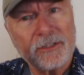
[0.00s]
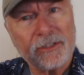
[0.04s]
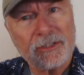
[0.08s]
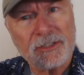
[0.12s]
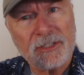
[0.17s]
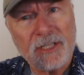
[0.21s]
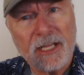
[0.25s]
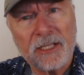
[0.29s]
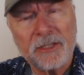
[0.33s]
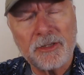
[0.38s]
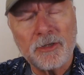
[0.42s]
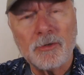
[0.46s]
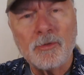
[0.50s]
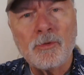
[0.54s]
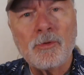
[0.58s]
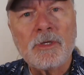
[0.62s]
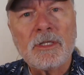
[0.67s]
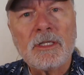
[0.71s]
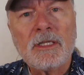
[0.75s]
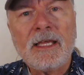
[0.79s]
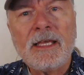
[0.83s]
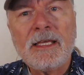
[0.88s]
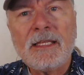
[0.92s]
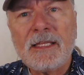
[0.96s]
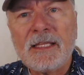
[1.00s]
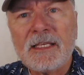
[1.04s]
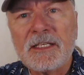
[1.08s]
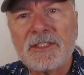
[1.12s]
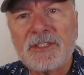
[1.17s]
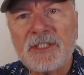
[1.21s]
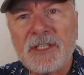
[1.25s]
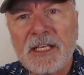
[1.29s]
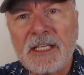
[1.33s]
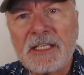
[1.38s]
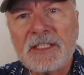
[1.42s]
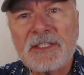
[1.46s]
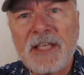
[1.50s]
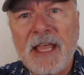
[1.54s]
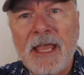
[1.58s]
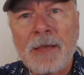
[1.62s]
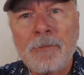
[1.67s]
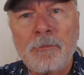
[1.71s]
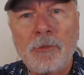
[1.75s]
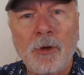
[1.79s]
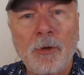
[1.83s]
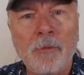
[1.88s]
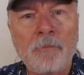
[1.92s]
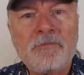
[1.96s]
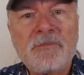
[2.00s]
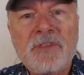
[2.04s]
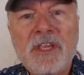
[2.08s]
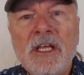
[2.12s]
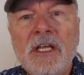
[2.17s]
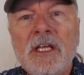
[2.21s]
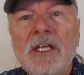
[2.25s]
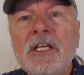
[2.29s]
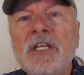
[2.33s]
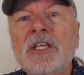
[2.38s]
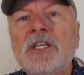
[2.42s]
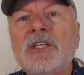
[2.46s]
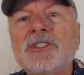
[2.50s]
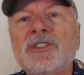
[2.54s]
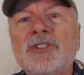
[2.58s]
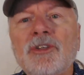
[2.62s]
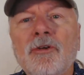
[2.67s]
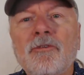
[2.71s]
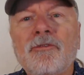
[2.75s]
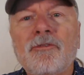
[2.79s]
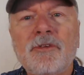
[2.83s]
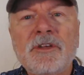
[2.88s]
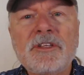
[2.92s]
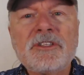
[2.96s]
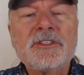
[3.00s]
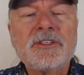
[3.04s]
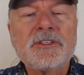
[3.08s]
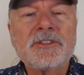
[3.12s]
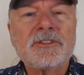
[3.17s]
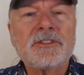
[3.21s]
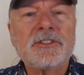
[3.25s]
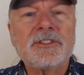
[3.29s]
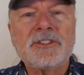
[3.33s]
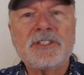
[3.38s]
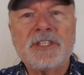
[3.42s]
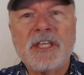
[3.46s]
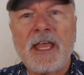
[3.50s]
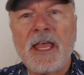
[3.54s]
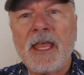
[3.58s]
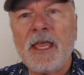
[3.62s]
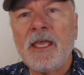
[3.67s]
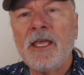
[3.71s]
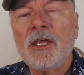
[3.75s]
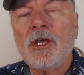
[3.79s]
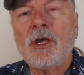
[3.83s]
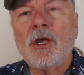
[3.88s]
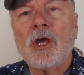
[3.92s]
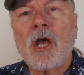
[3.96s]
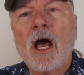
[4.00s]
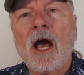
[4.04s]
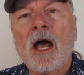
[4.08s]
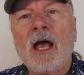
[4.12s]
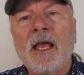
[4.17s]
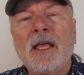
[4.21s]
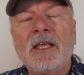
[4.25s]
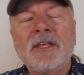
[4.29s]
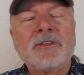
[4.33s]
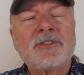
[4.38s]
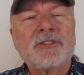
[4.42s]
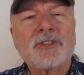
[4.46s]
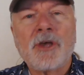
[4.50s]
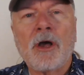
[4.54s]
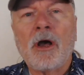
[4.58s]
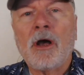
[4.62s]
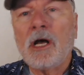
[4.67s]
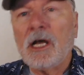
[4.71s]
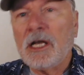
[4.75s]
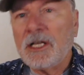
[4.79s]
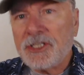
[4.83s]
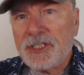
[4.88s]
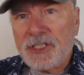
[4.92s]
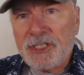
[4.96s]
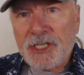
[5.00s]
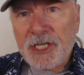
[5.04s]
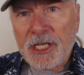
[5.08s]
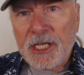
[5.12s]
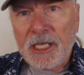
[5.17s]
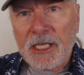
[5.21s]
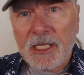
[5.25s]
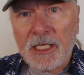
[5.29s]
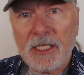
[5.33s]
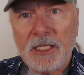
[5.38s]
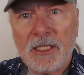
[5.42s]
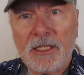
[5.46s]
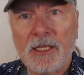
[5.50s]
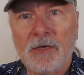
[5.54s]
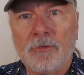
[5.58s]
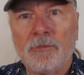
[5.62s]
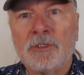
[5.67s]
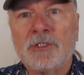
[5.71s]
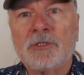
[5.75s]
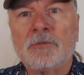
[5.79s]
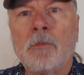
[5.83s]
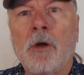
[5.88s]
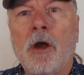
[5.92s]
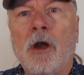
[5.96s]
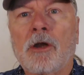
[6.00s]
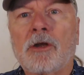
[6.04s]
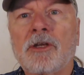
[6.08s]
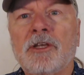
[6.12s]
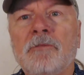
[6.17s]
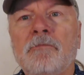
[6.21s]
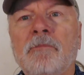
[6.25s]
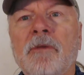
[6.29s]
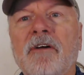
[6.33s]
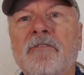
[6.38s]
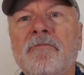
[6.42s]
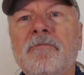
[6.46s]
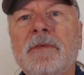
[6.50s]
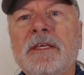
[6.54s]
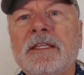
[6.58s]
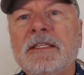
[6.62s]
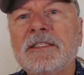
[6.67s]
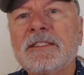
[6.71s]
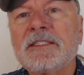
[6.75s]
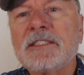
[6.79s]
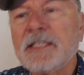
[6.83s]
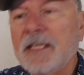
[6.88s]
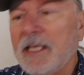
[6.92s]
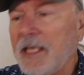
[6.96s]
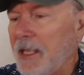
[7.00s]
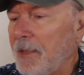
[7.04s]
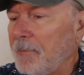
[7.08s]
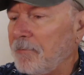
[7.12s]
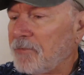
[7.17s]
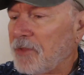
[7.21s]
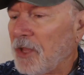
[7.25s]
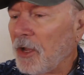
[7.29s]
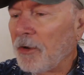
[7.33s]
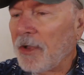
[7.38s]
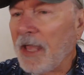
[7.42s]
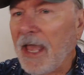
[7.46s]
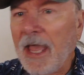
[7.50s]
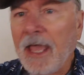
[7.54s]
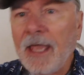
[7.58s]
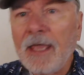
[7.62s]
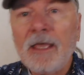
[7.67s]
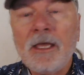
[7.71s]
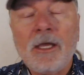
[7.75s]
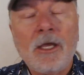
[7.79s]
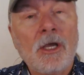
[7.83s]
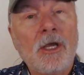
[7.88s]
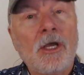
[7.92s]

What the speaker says: Let's take the ukulele as an example. So for instance, let's say I saw a G that was marked above middle C, okay?